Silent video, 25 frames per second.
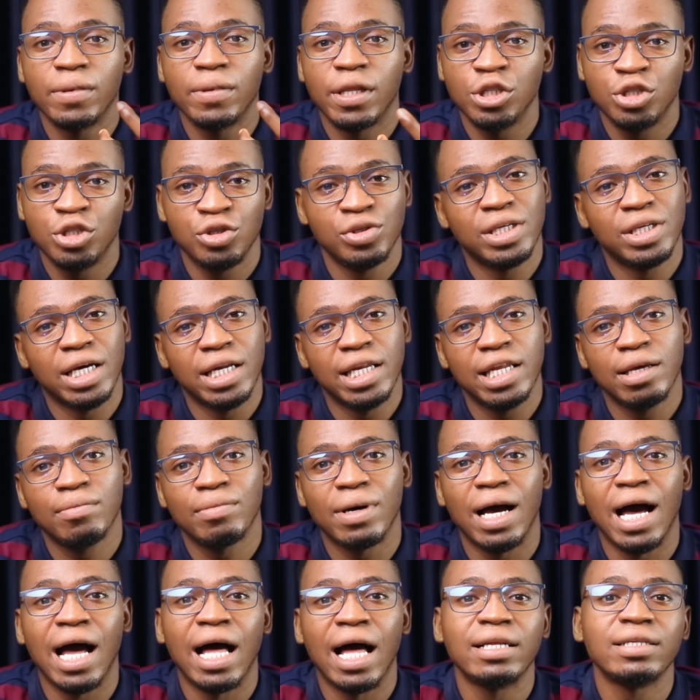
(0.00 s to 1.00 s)
the
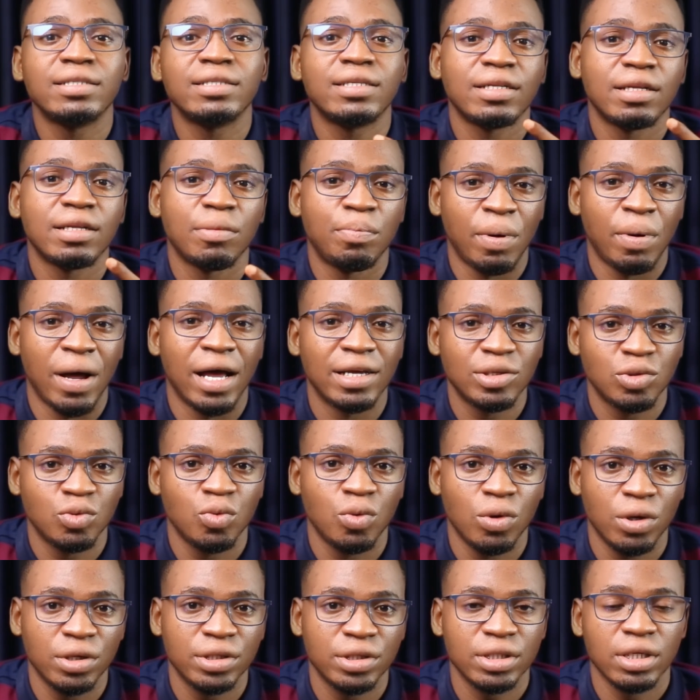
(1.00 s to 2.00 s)
username and the
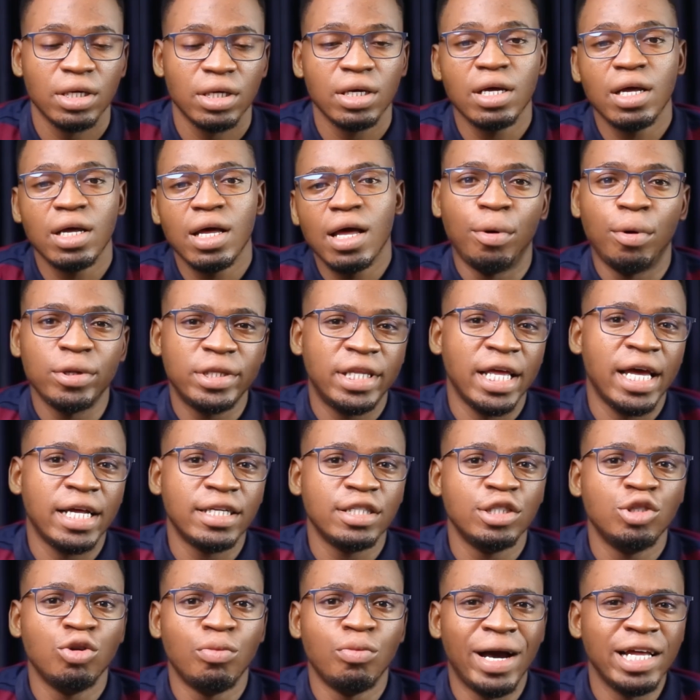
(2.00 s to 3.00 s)
password. But
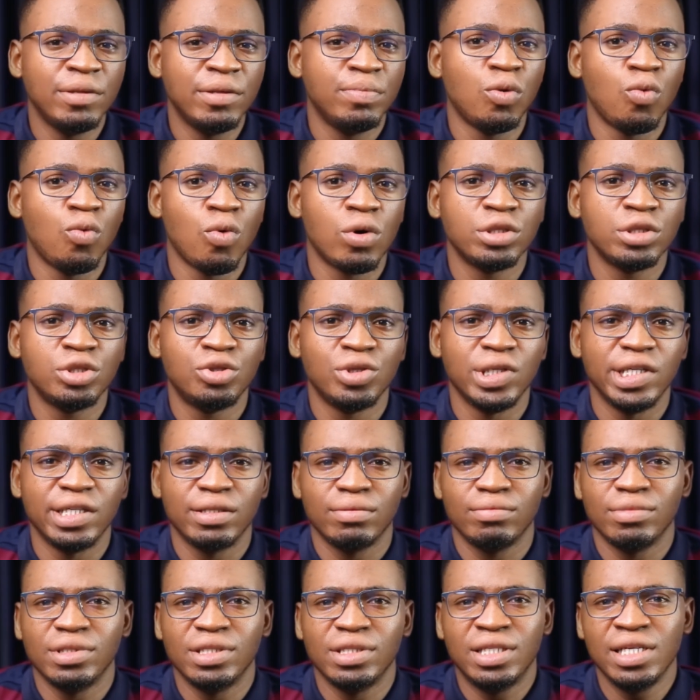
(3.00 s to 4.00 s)
then you might be
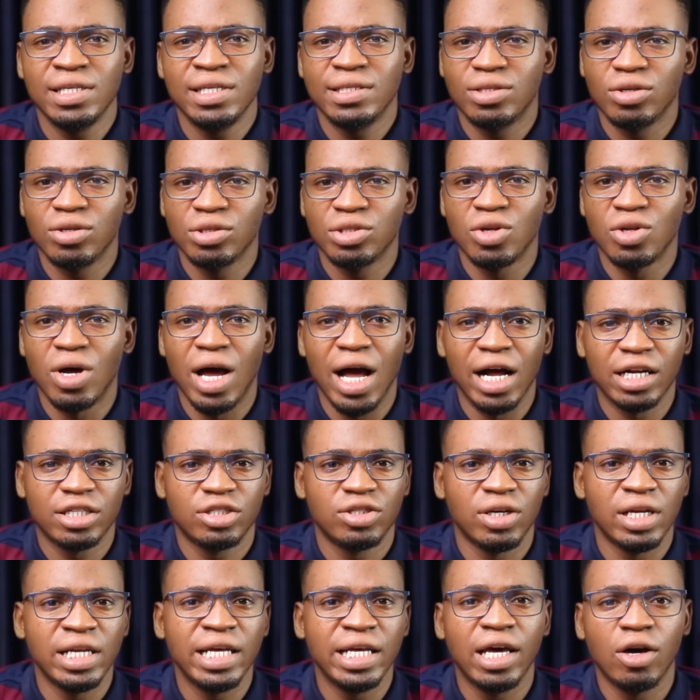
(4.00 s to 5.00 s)
wondering, this does not
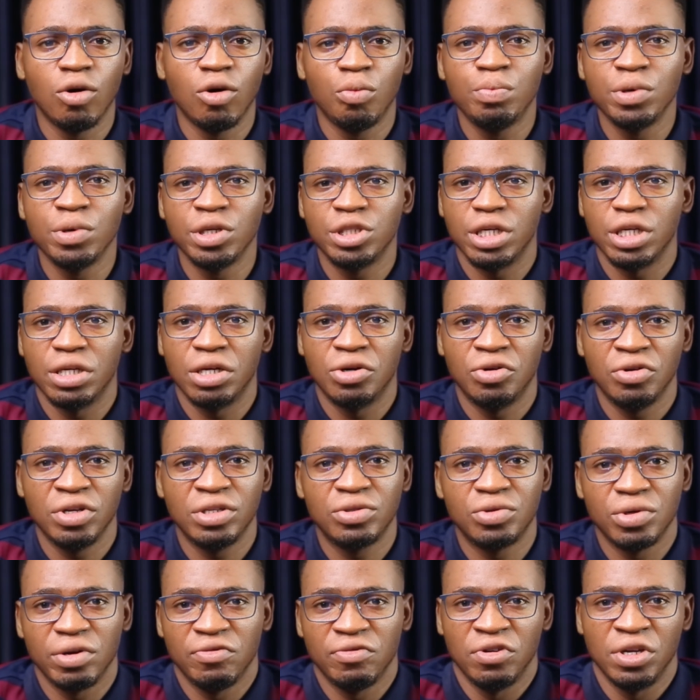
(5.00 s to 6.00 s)
actually help me
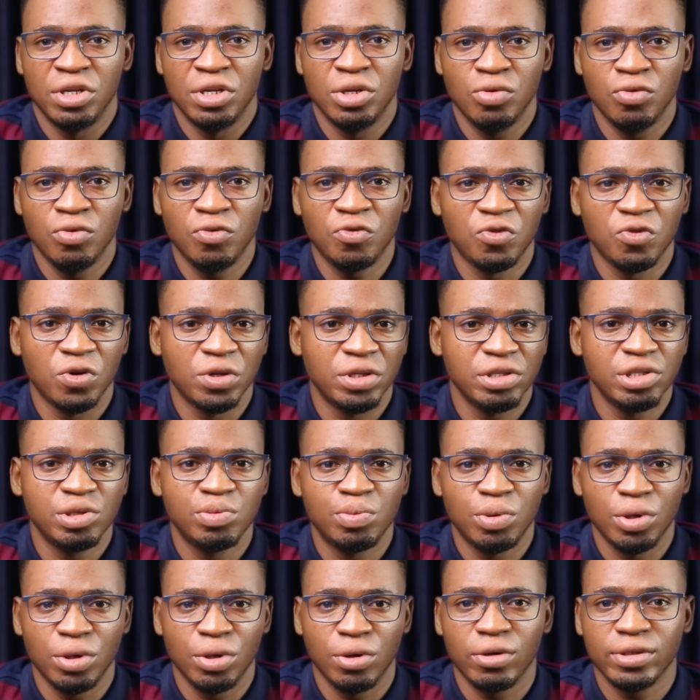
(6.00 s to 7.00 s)
generate revenue for this
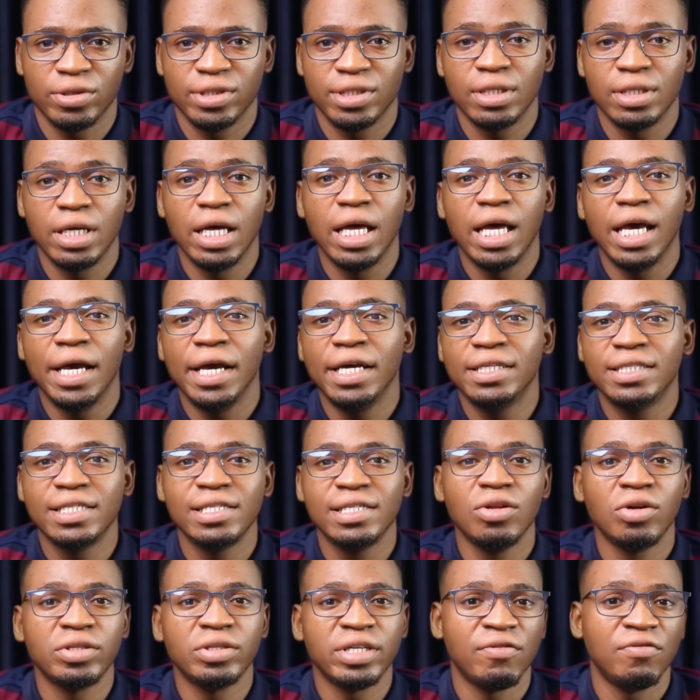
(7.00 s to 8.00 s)
product. It
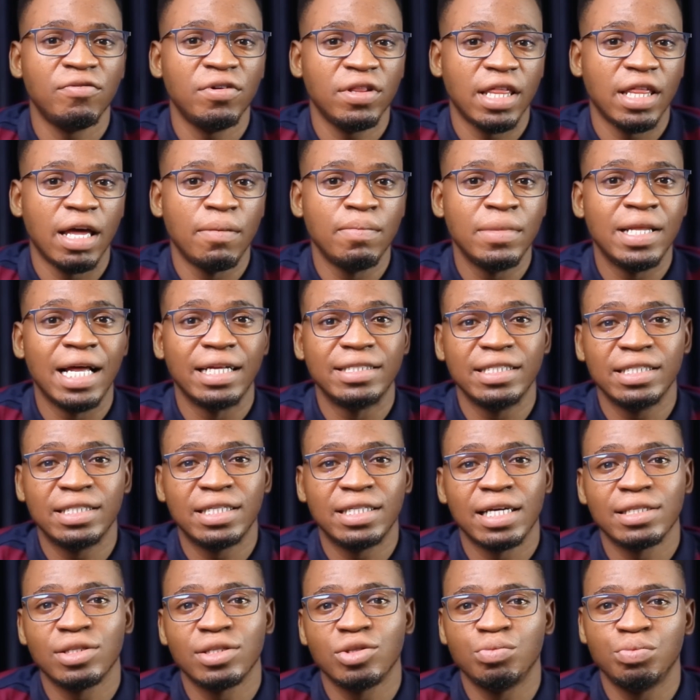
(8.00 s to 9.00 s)
is not every time that
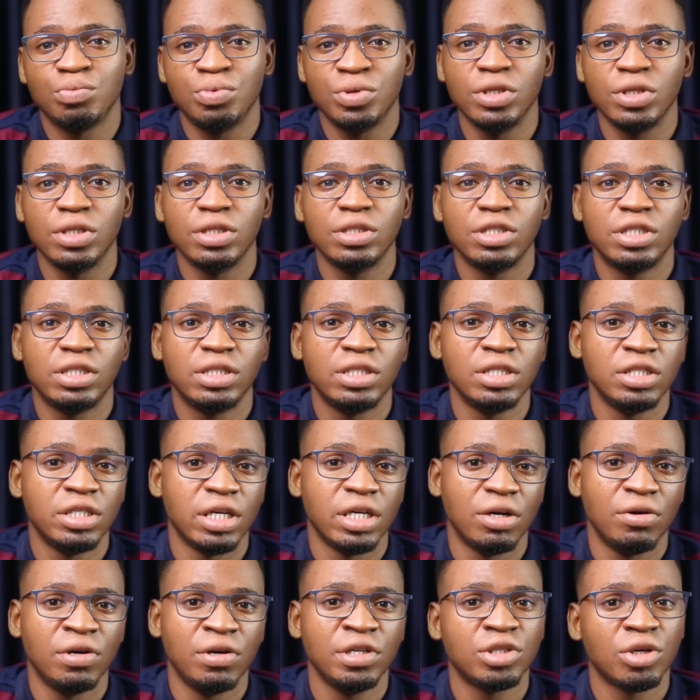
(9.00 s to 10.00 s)
it has to be the
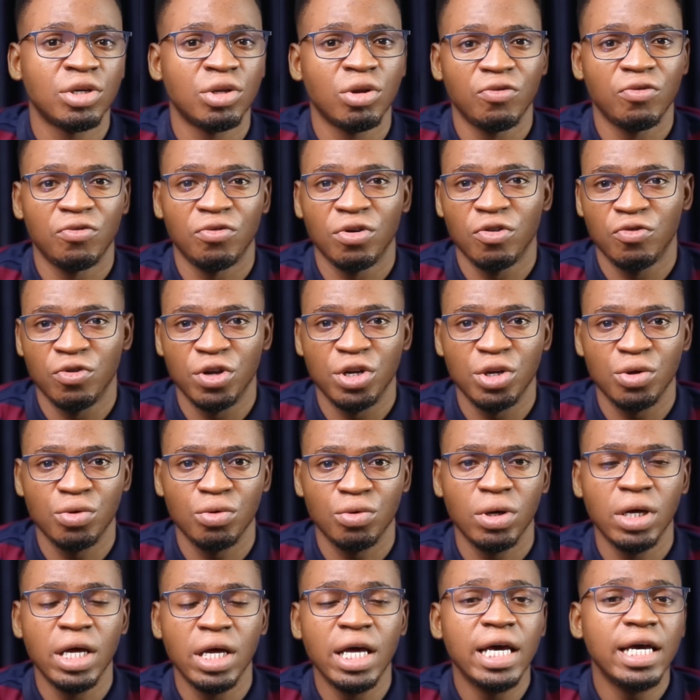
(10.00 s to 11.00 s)
generation of revenue.